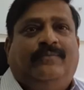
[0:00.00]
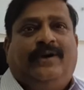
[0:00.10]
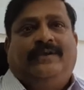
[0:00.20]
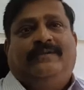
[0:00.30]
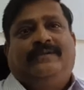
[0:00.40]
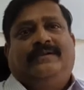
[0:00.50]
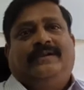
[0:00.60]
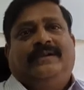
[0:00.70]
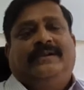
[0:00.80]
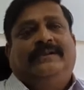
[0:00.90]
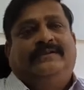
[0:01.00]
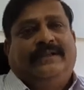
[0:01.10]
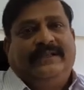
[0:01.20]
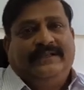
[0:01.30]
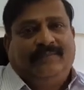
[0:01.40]
module. So
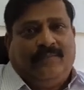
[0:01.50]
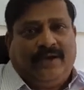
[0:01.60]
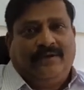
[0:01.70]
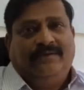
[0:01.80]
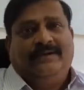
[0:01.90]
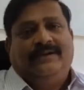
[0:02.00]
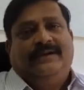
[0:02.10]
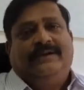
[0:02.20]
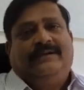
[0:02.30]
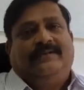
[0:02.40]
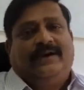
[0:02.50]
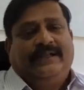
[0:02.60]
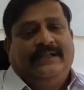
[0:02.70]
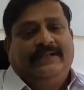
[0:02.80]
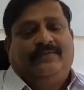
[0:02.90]
this module, what
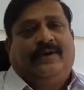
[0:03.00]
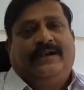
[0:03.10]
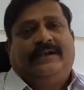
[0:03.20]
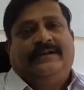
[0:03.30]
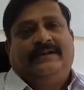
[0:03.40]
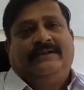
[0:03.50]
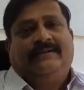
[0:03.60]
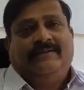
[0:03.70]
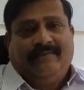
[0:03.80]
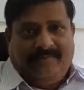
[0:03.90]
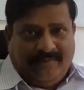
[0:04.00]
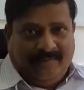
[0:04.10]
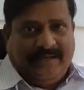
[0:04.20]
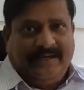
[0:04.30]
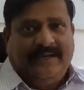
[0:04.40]
is what we
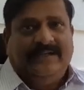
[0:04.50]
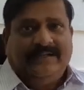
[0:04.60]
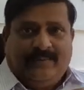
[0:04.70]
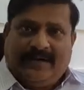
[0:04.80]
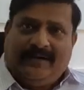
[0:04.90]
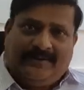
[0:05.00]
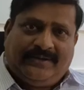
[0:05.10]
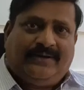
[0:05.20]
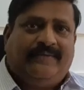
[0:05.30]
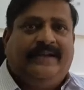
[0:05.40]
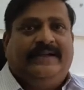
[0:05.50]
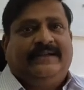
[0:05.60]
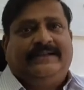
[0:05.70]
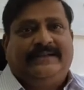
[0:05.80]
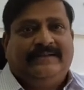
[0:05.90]
made, and this module also got
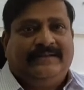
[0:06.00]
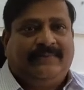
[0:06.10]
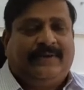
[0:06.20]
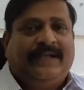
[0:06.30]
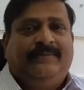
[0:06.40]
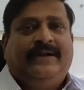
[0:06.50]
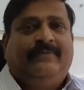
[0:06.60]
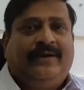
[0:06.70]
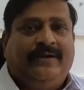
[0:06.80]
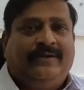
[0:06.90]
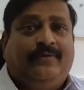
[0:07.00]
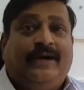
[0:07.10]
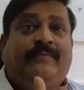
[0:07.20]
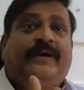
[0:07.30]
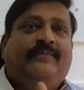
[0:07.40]
variants. Some tri-band module,
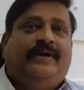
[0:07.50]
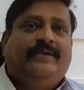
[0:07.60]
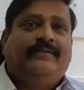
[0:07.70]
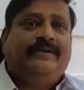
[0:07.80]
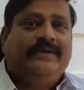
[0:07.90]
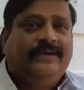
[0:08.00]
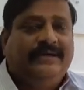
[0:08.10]
quad-band module,